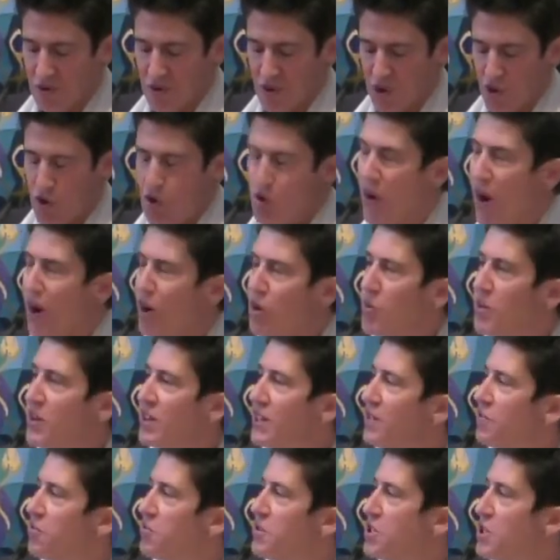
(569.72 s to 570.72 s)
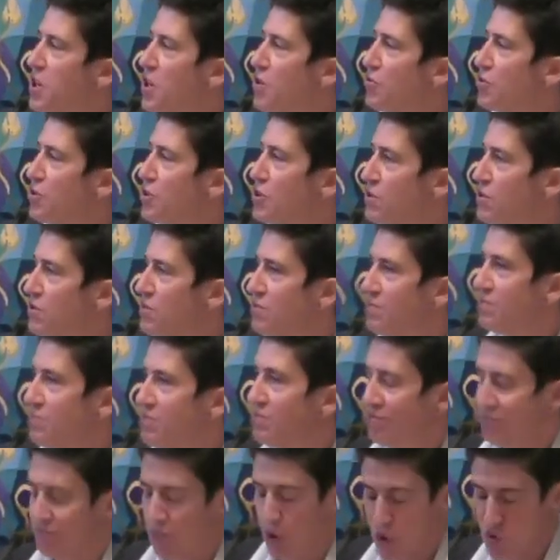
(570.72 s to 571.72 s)
who are we if we don't
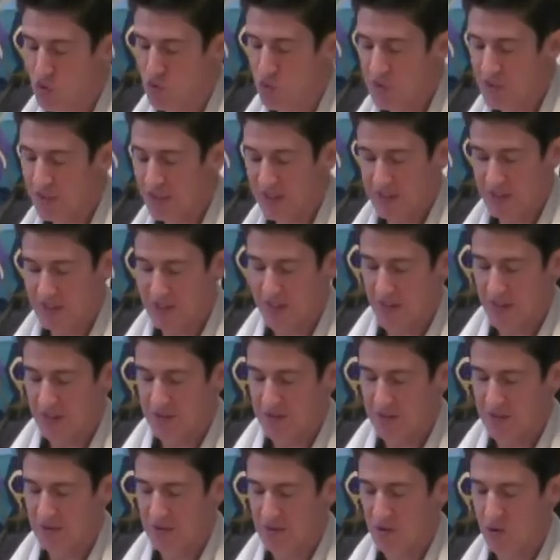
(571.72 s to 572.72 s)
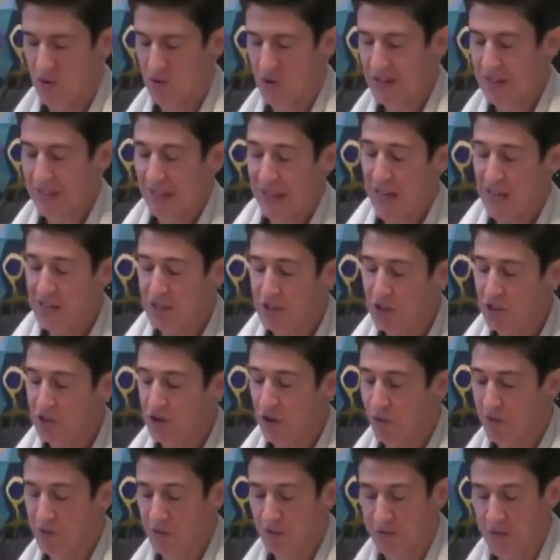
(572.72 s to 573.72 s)
own real estate or a closet
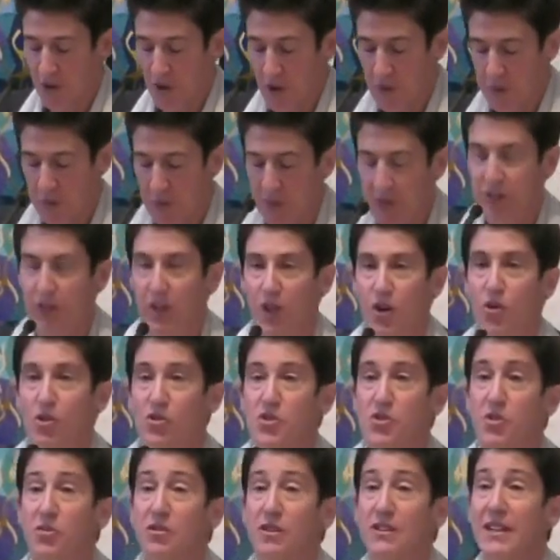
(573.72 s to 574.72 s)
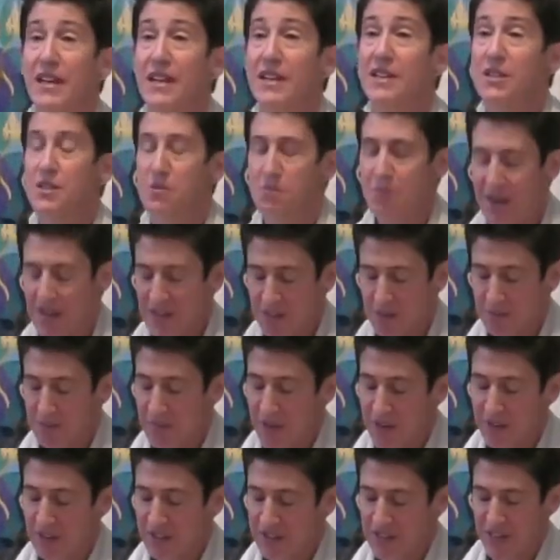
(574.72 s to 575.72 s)
overflowing with clothes or the latest
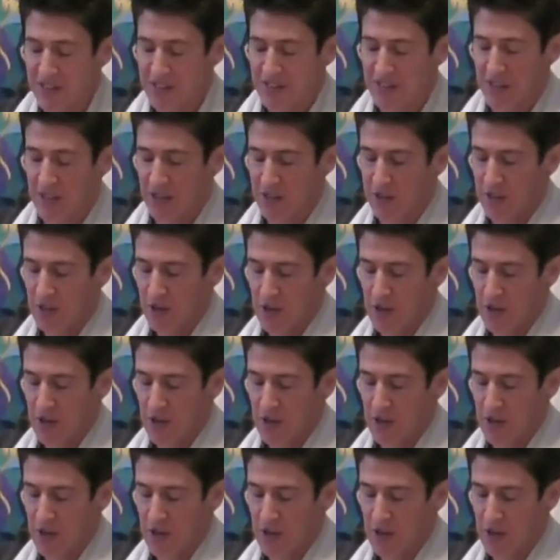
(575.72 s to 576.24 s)
model Tesla?